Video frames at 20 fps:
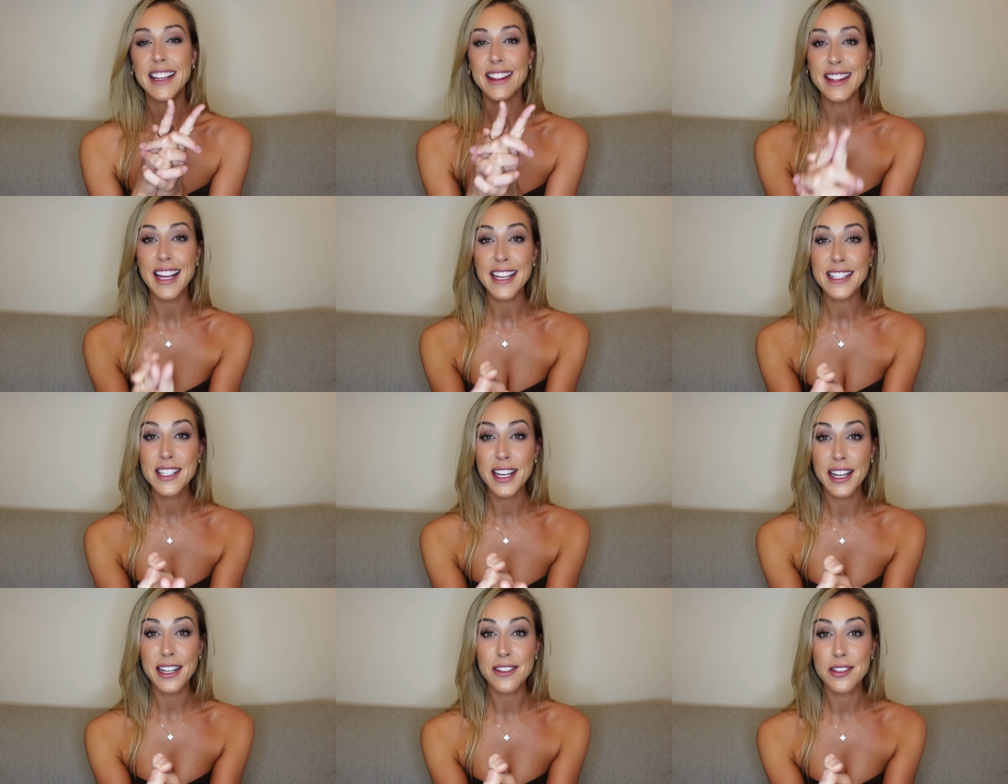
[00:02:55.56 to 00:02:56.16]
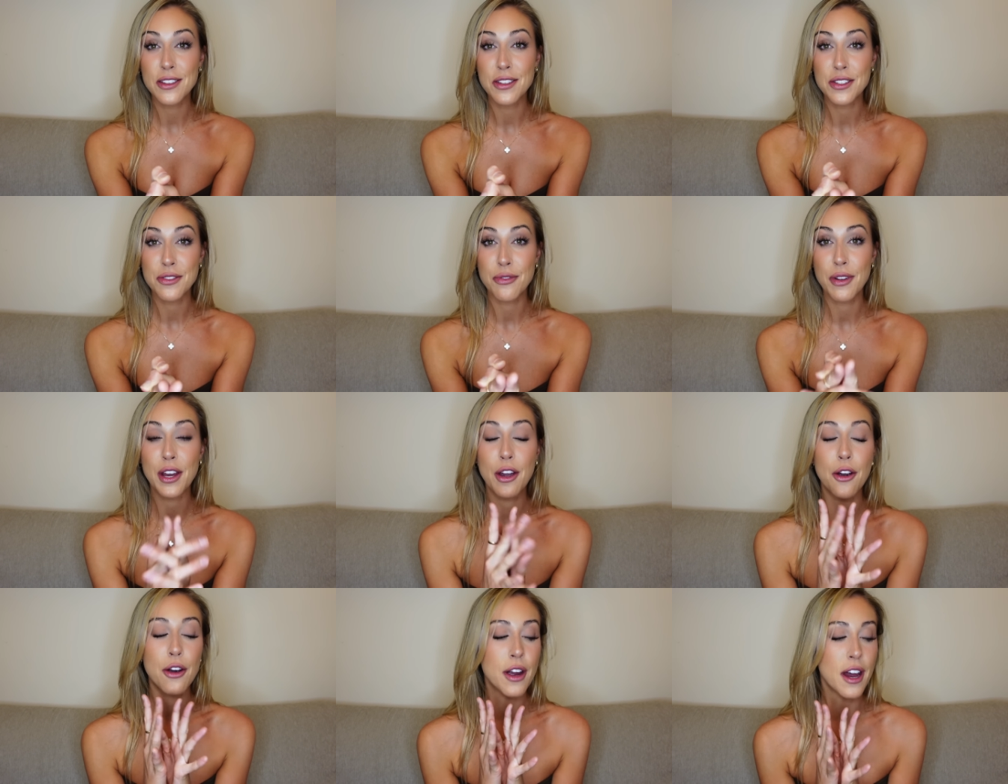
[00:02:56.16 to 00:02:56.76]
Let's get into this
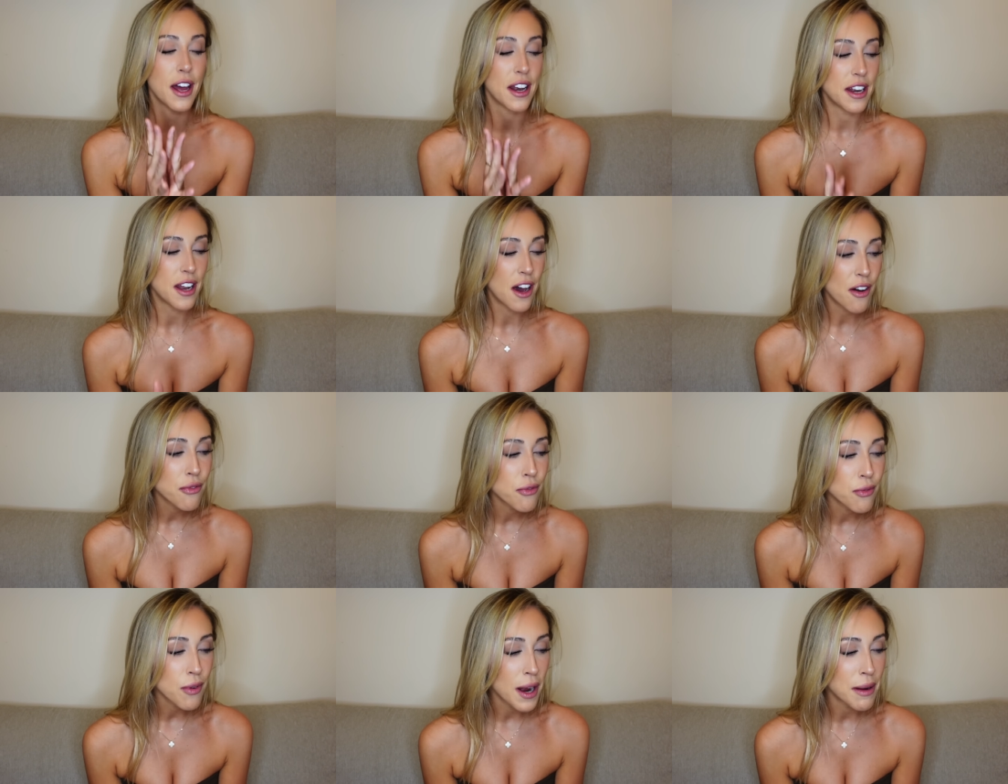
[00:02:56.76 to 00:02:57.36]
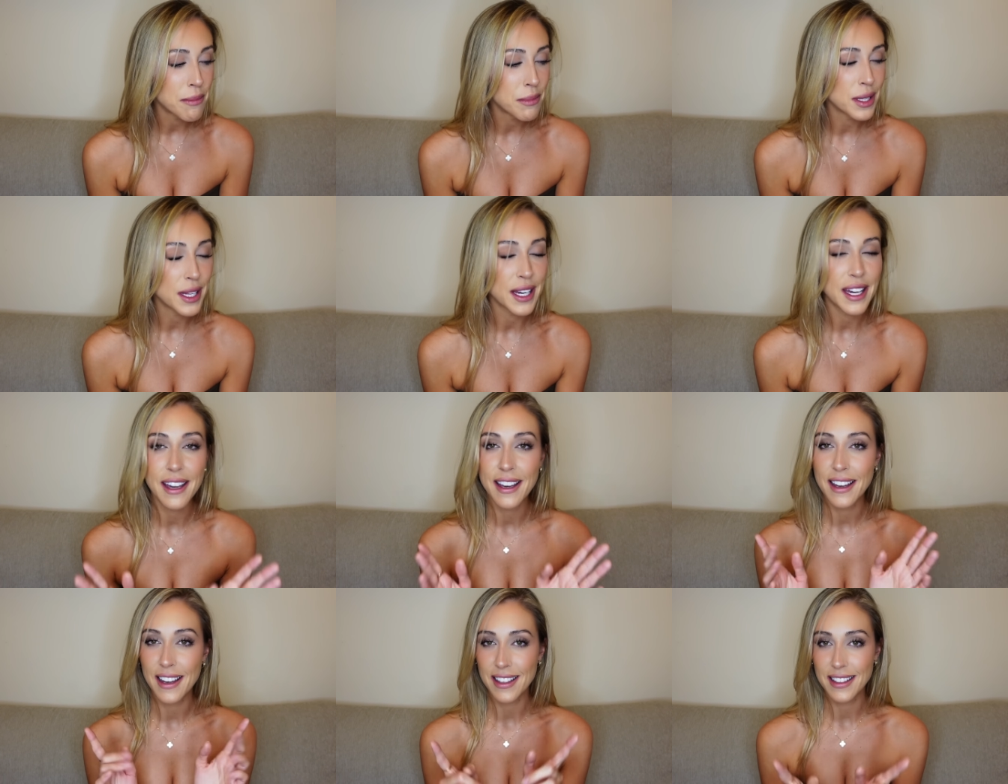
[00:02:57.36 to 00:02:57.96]
video, enough
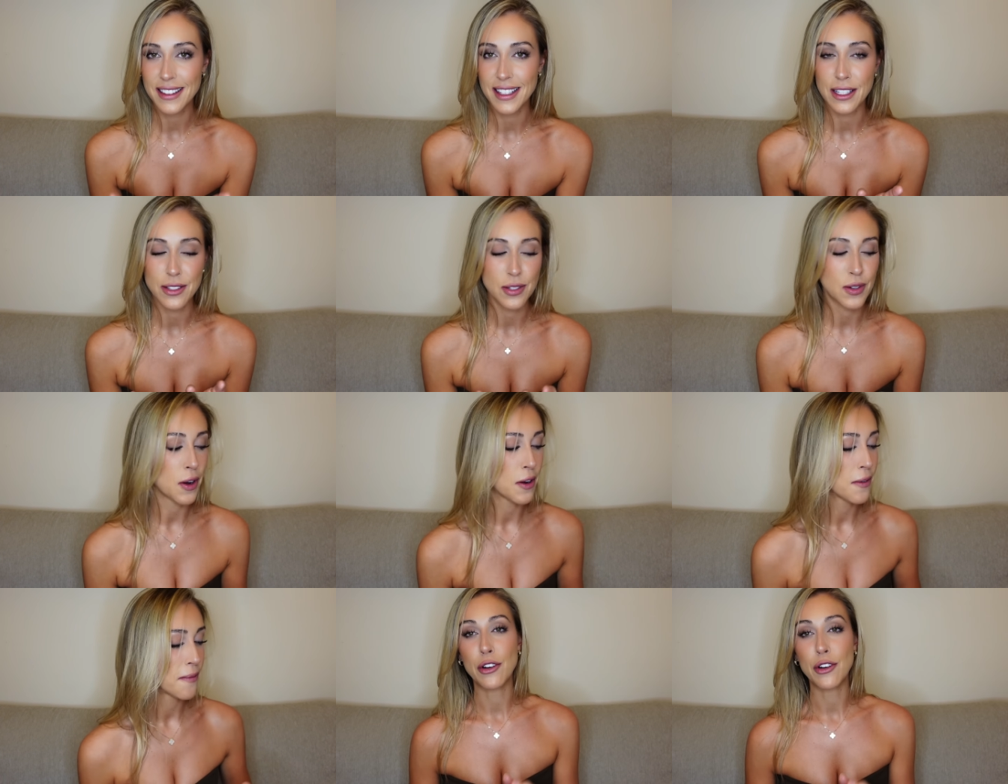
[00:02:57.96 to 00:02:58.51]
rambling, let's go.